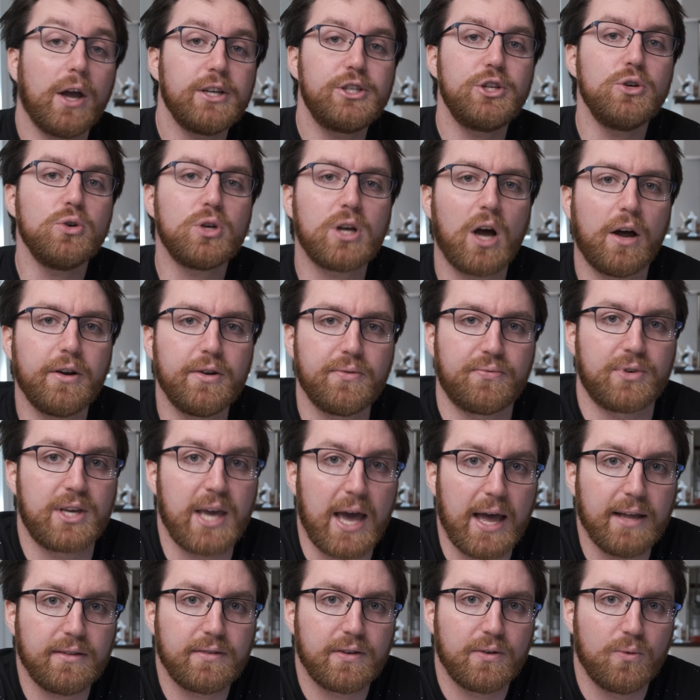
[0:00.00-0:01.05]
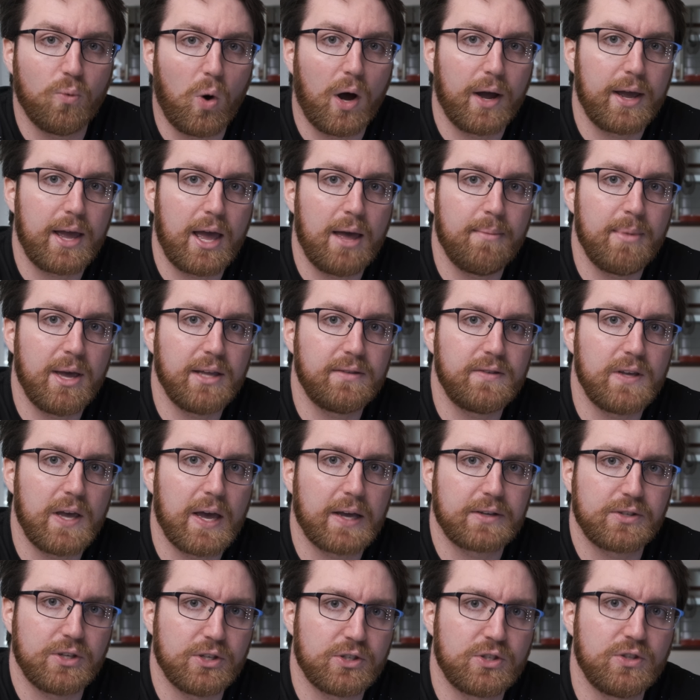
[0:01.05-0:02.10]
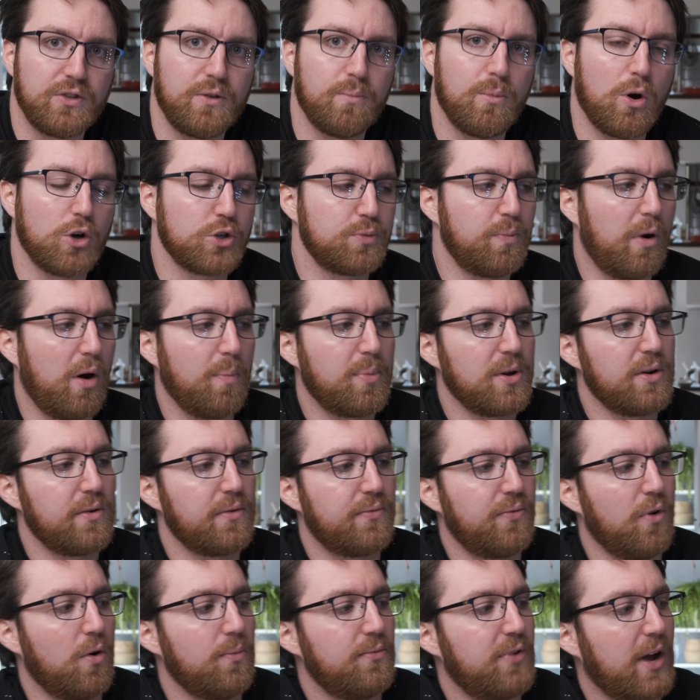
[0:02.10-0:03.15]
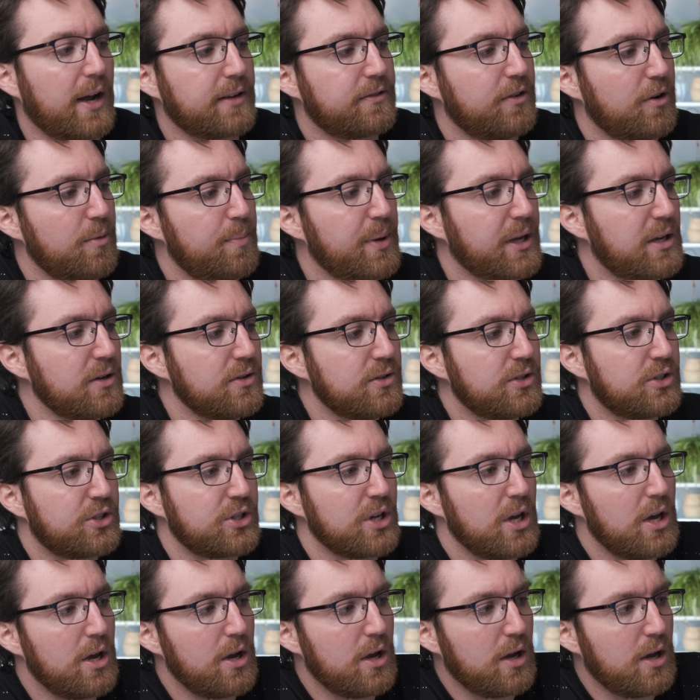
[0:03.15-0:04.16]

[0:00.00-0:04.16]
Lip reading: do kind of get why Matx isn't the most popular form factor because,